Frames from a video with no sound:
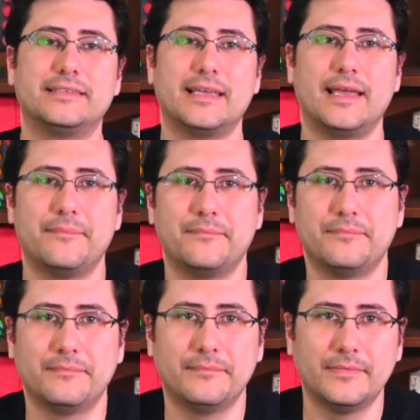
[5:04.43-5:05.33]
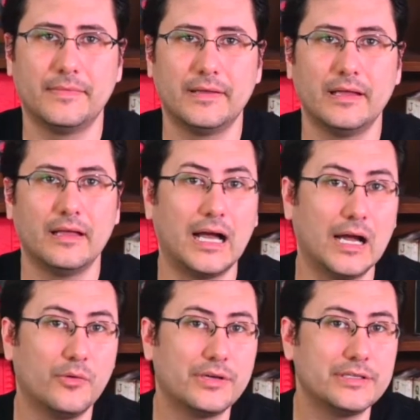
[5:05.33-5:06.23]
game.
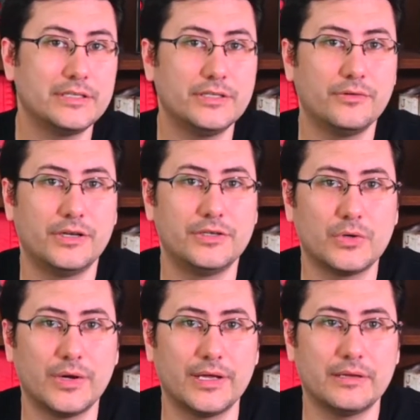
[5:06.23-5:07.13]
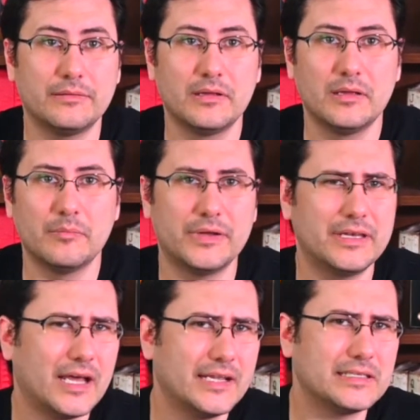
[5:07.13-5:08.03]
I will continue to enjoy it, but
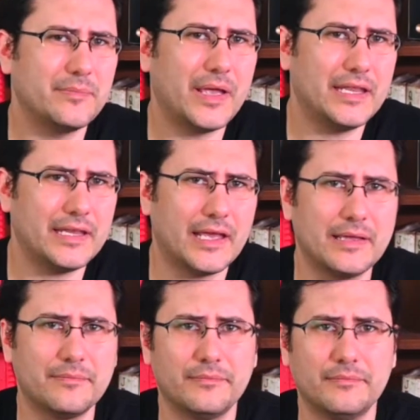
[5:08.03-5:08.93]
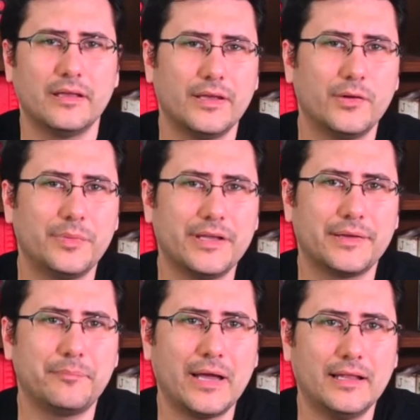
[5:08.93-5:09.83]
not as a main game. It'll be a
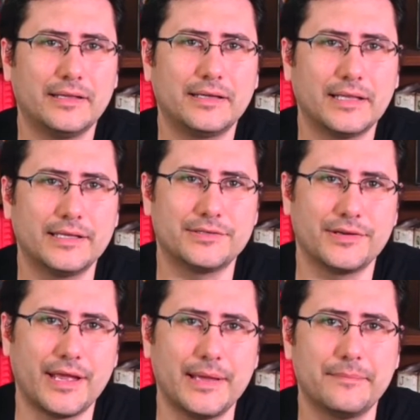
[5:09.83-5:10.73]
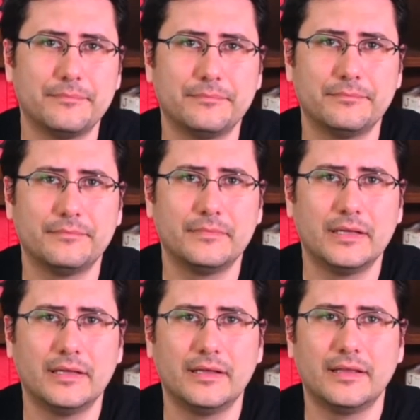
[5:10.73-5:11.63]
palate cleanser game.
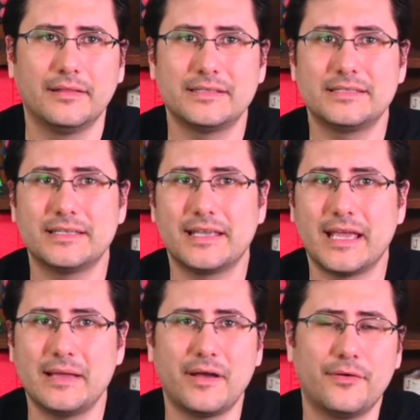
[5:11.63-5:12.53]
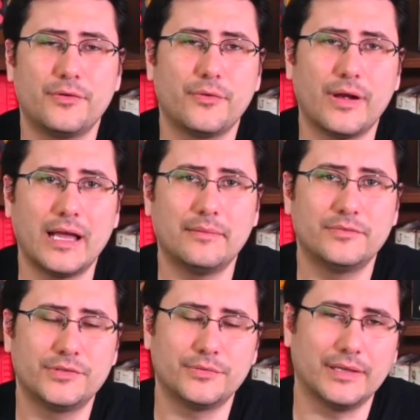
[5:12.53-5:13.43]
This is a game I would
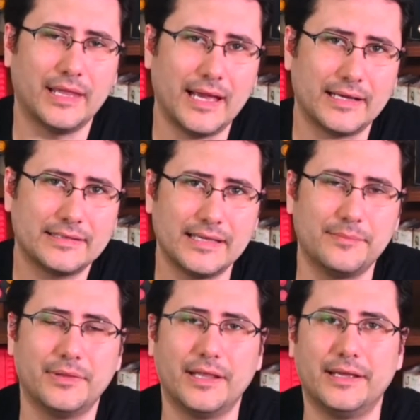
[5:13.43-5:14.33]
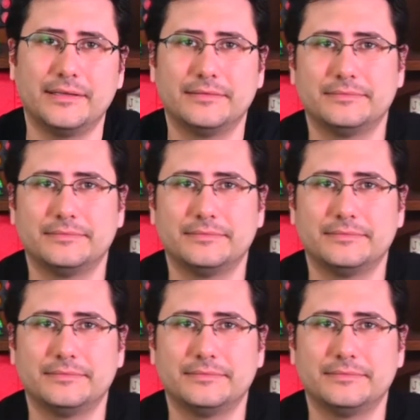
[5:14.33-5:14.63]
grab to relax and play.